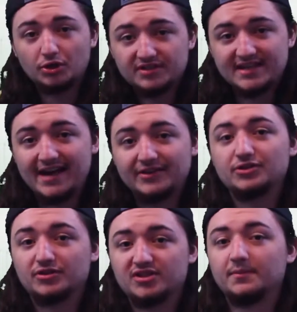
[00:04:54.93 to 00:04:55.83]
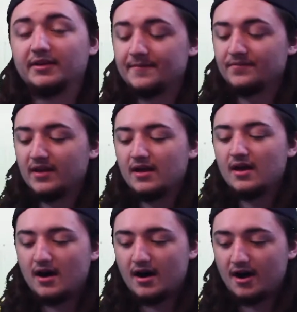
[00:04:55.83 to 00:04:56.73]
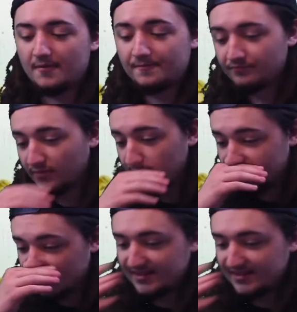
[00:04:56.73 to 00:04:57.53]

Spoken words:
Disaster split. This